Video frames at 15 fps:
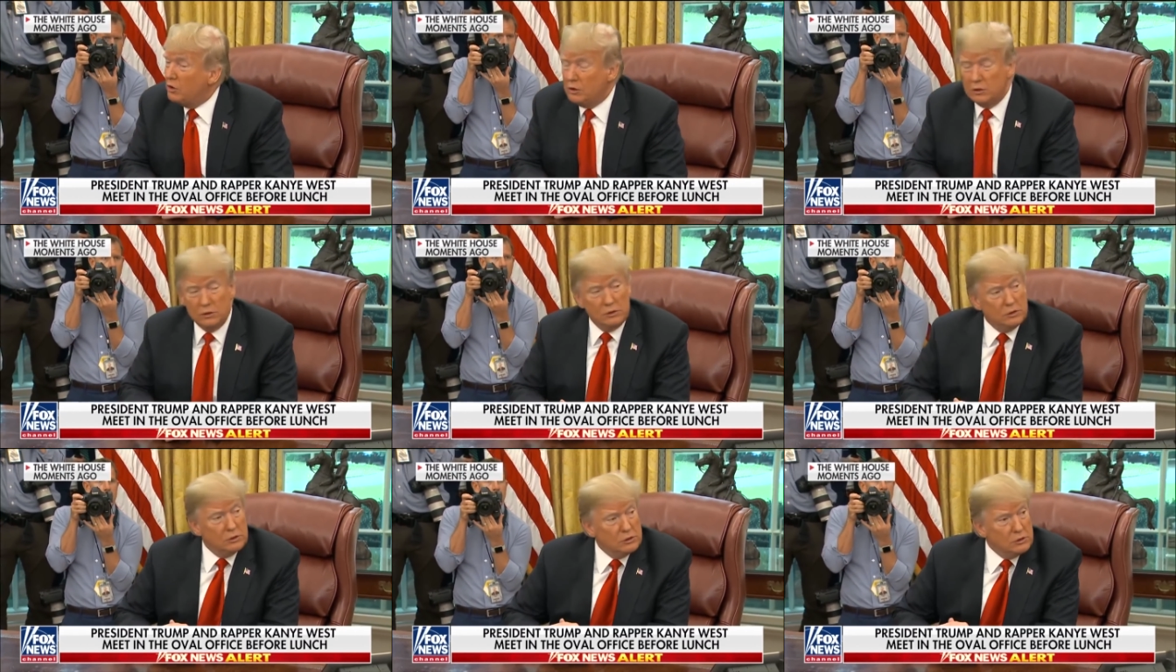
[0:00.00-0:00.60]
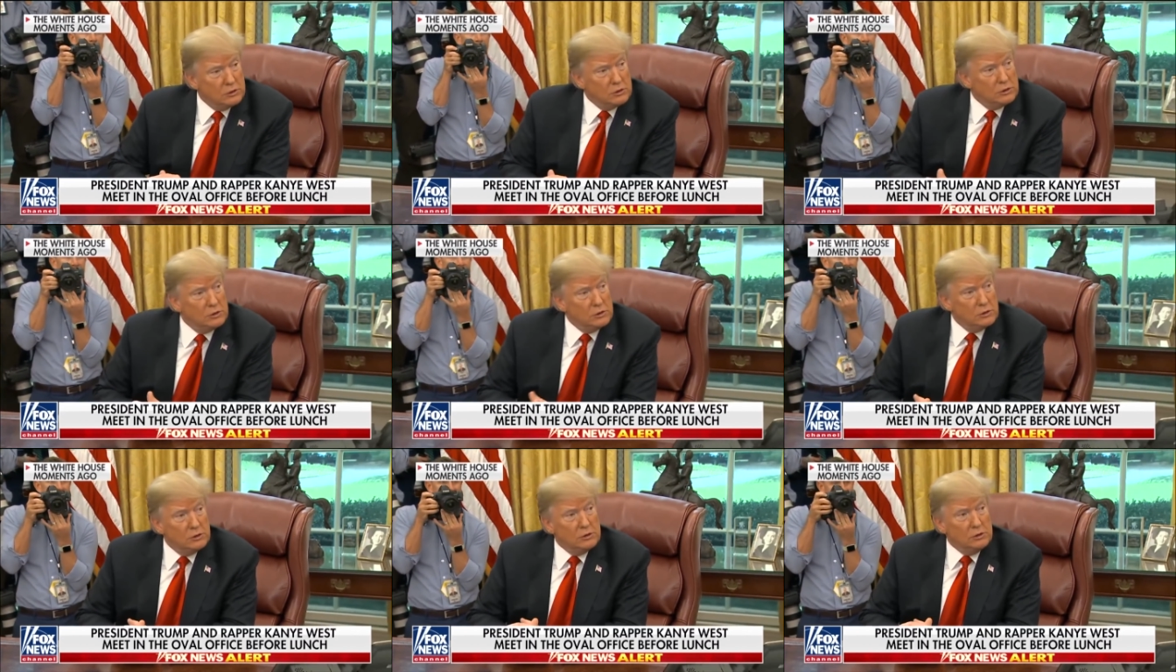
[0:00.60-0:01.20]
is it a law
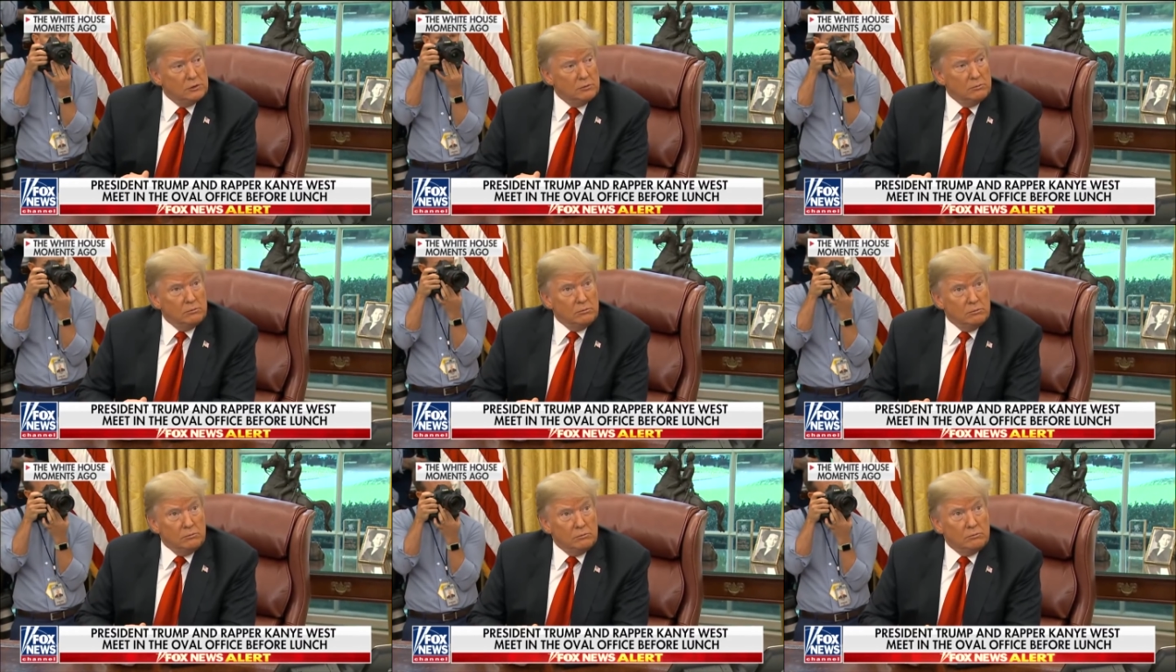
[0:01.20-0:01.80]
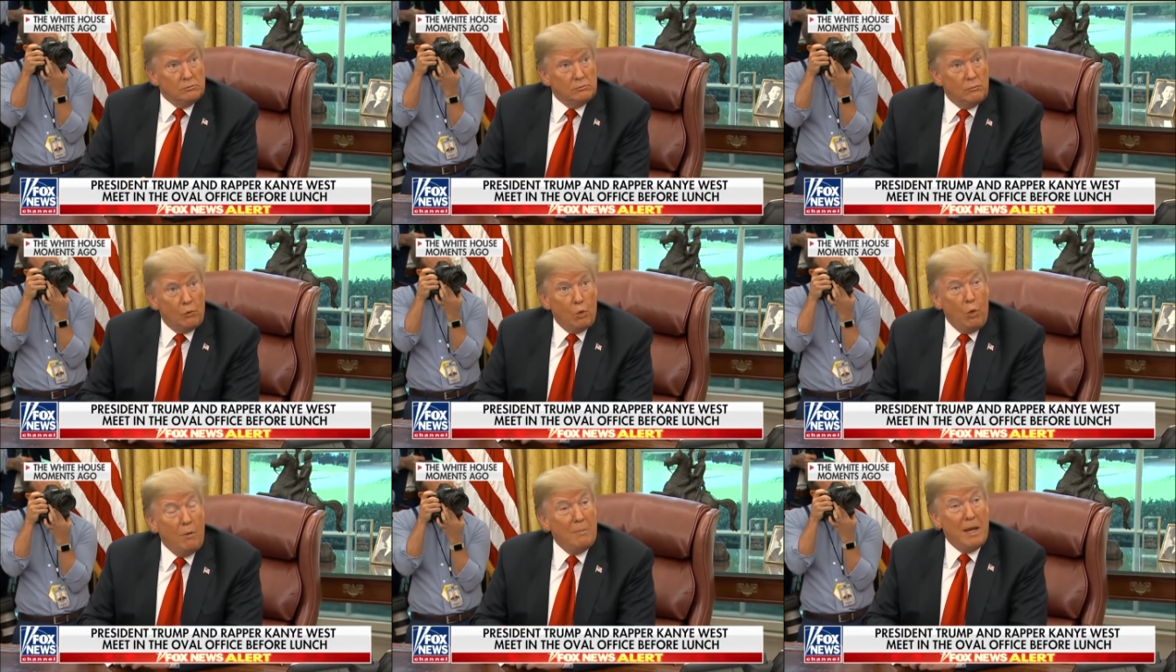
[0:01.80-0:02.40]
enforcement issue, a legislation?
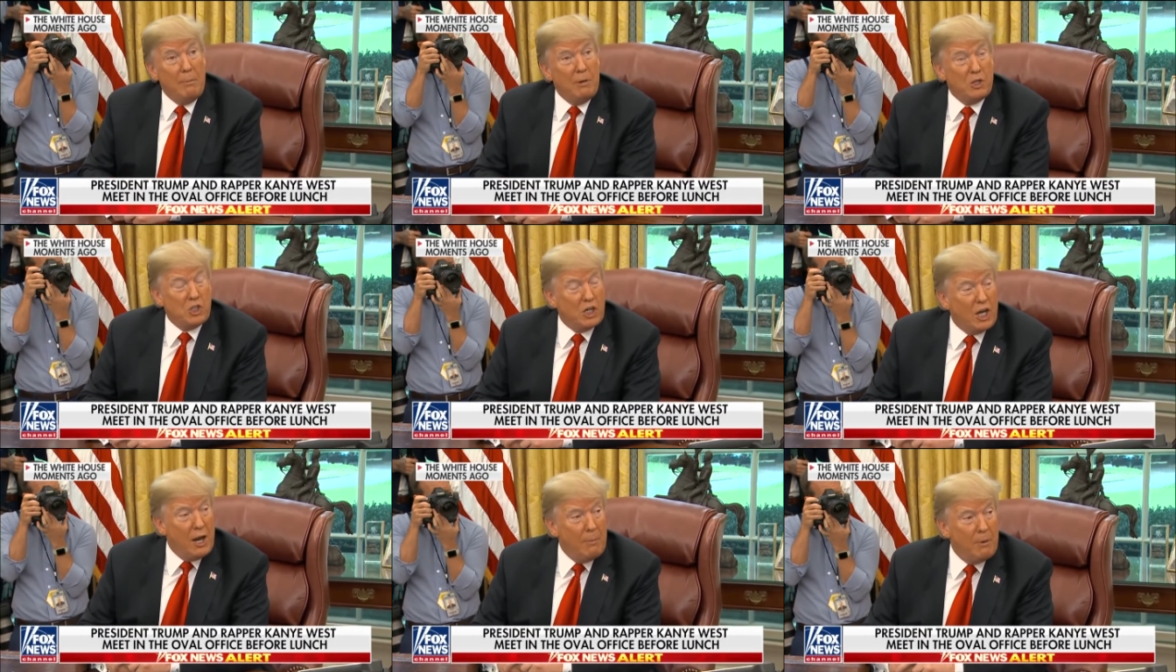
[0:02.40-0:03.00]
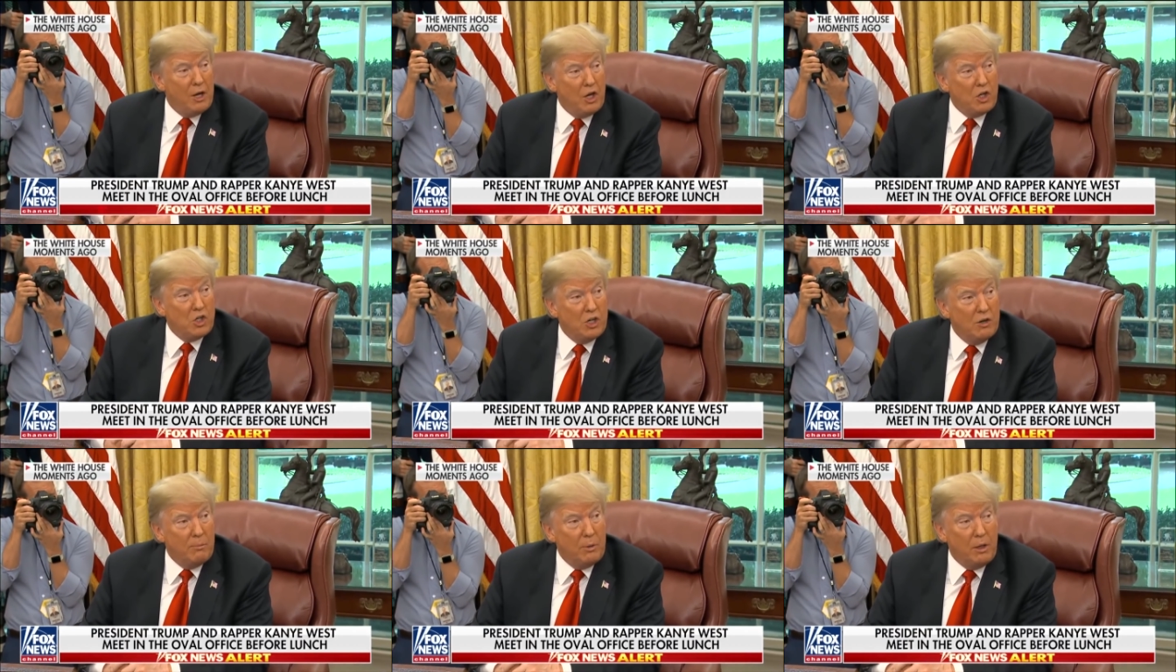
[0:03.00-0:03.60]
Well, maybe it's a combination
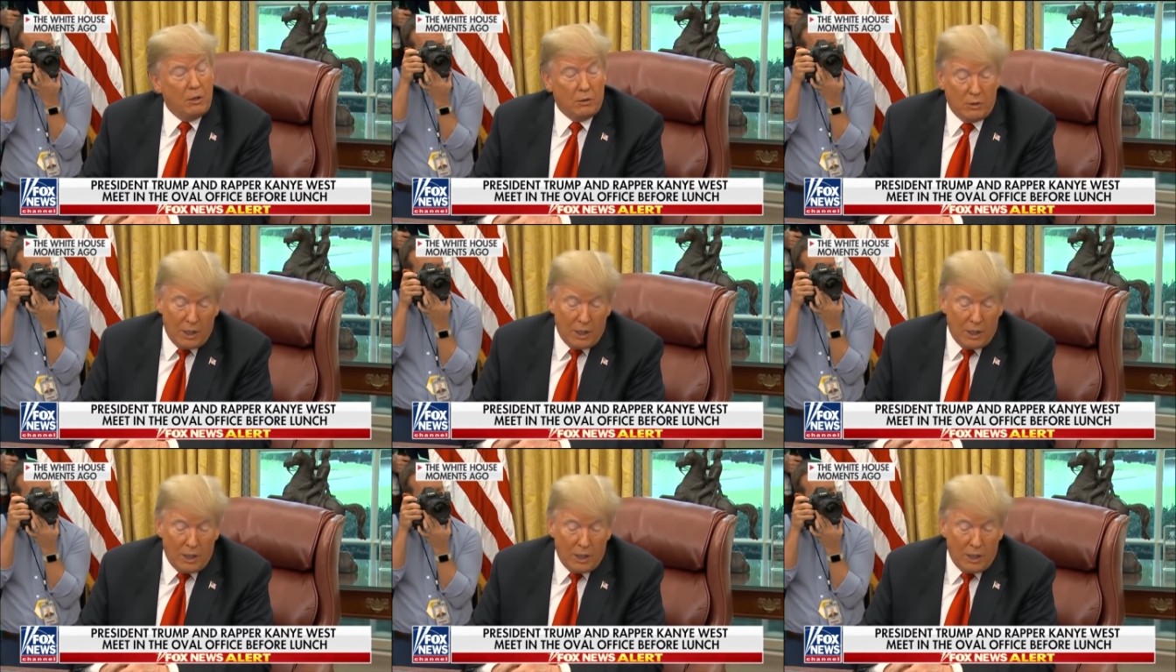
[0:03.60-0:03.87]
of both.